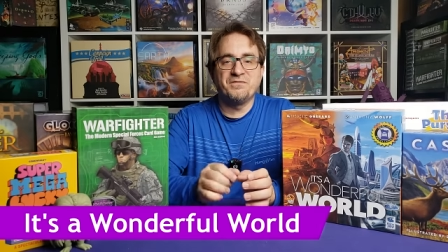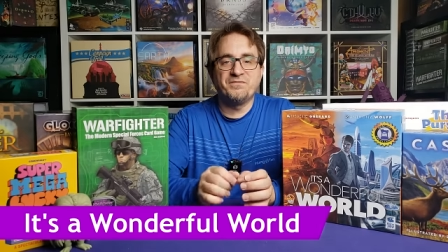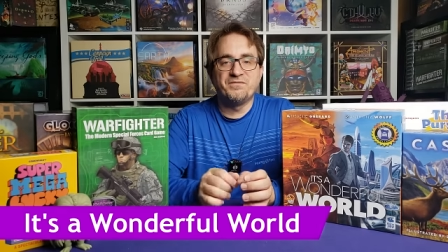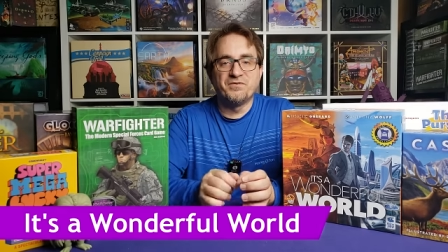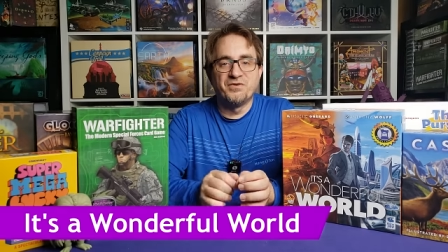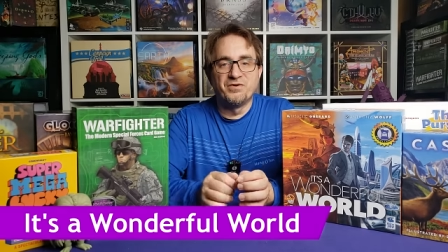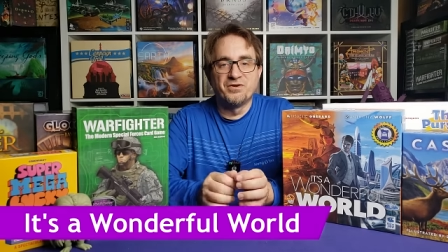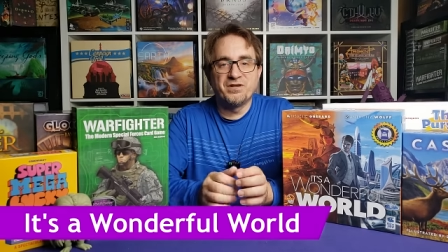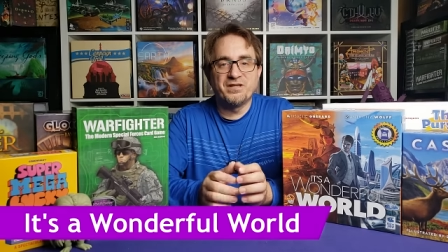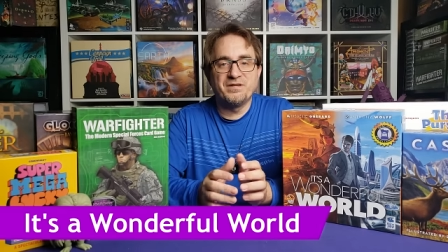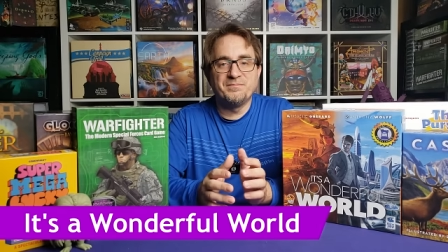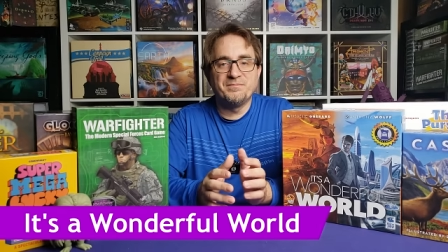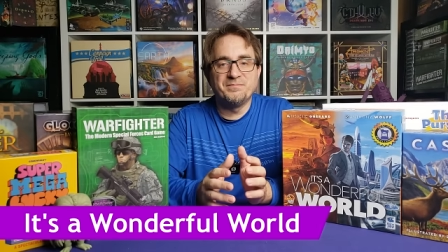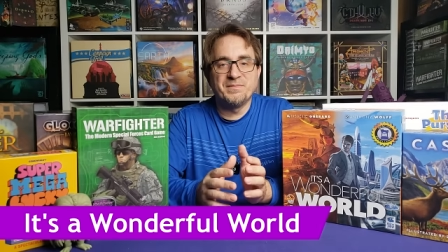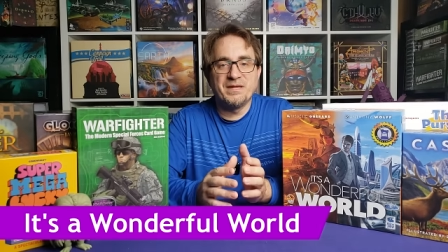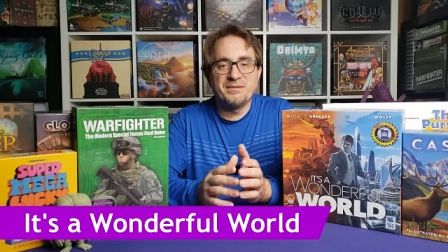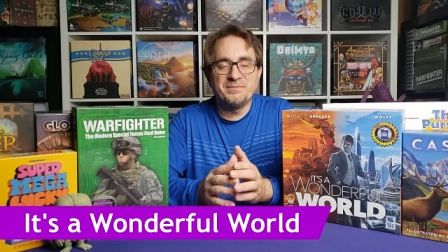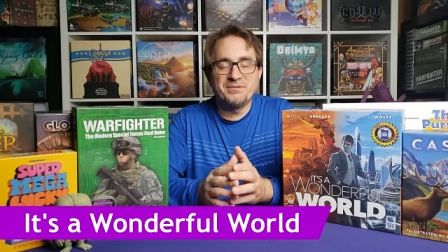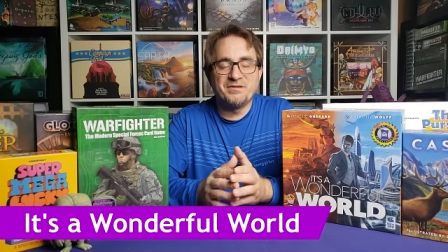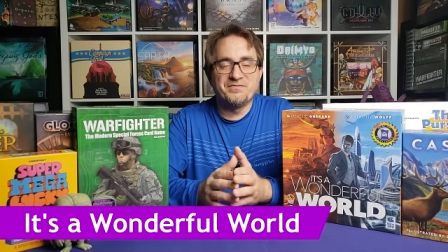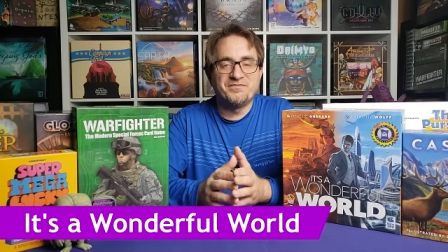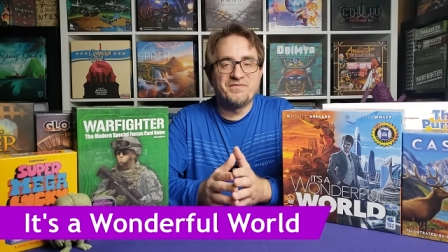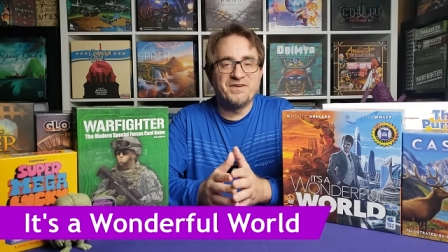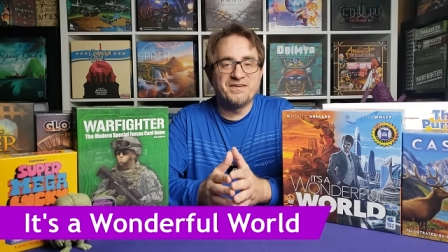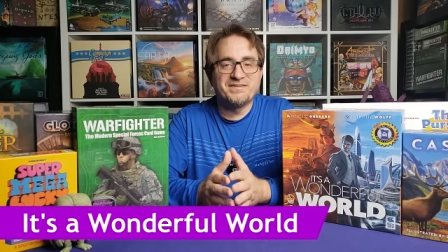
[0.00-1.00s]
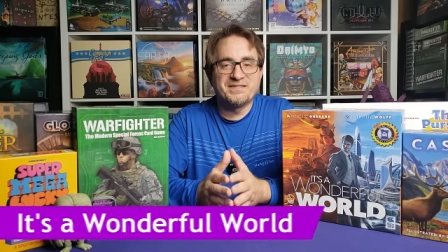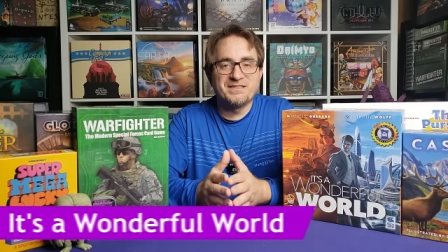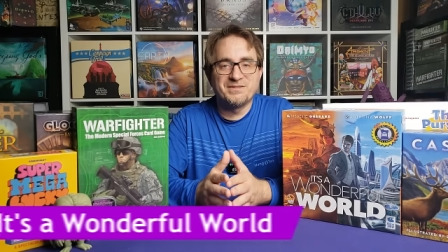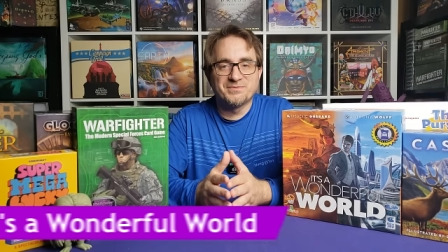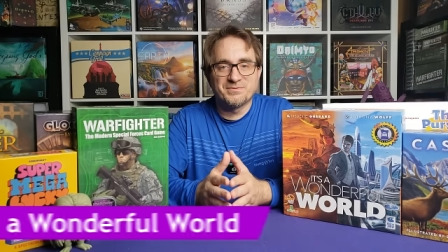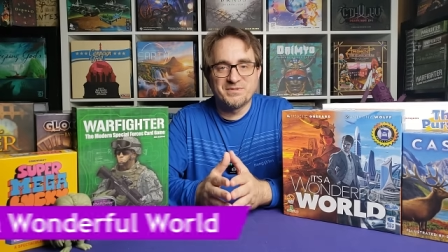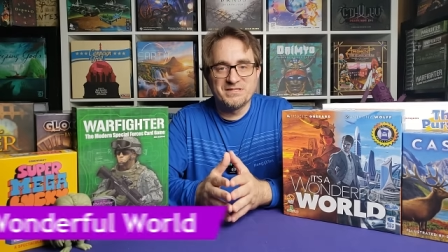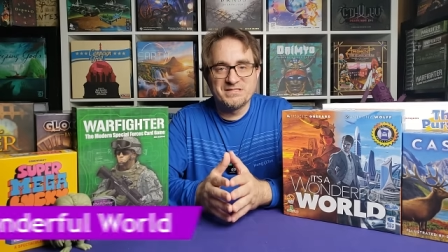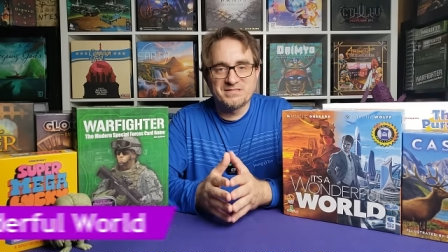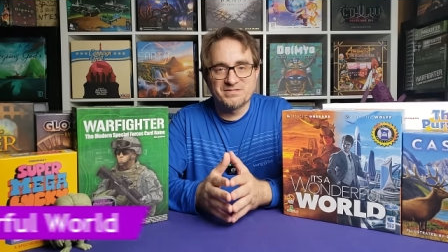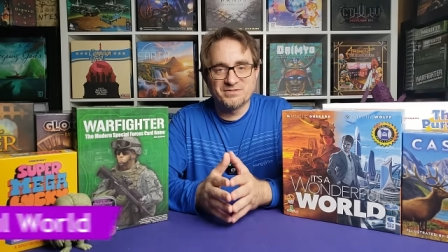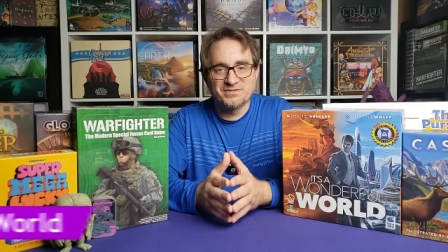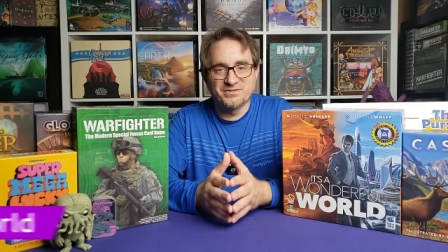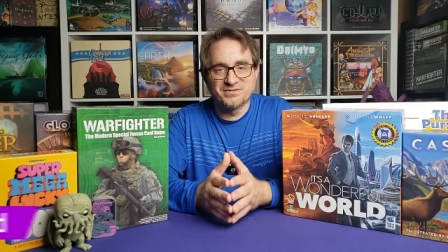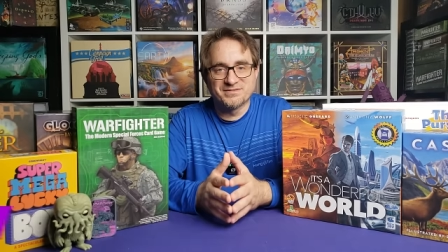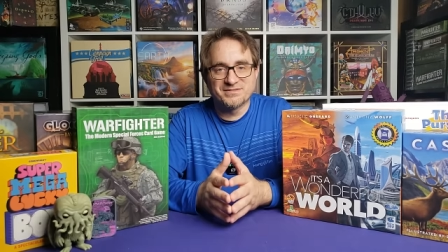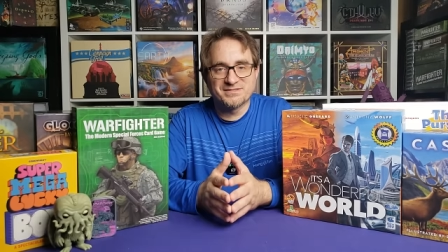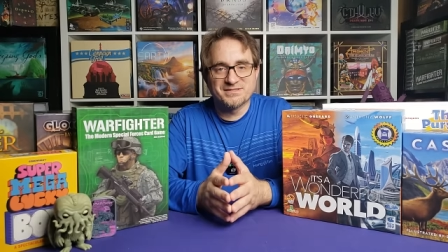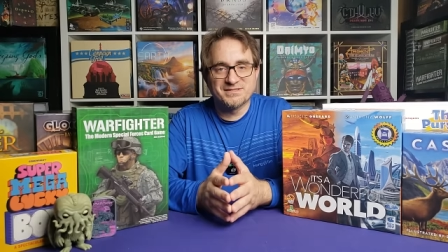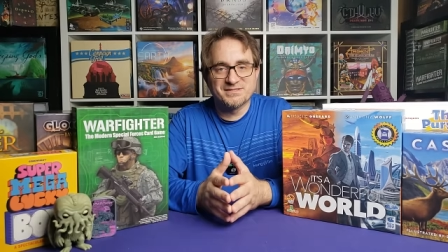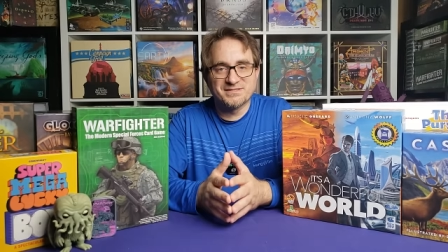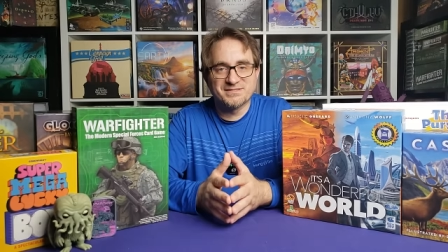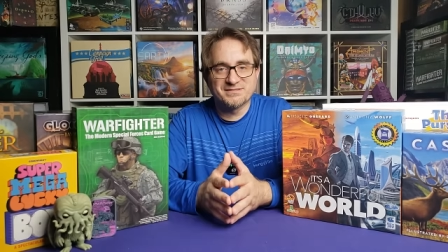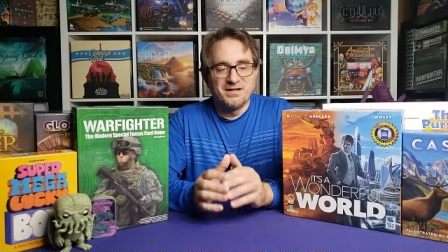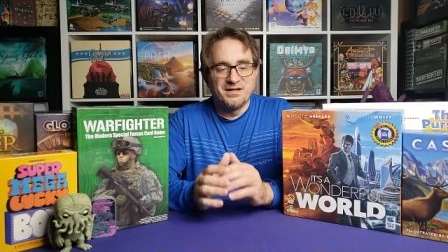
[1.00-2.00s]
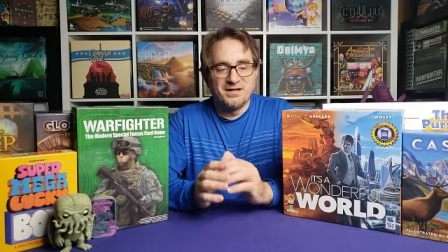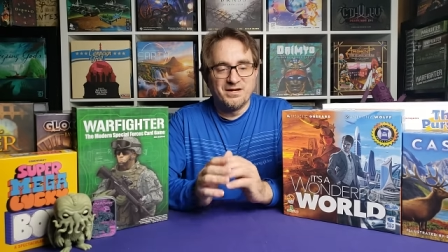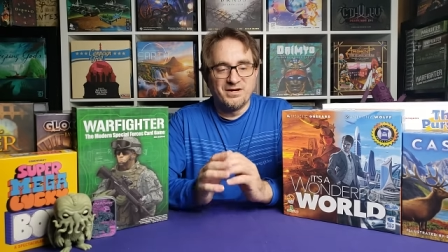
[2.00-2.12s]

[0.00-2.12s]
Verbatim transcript: 40, maybe 50 resources.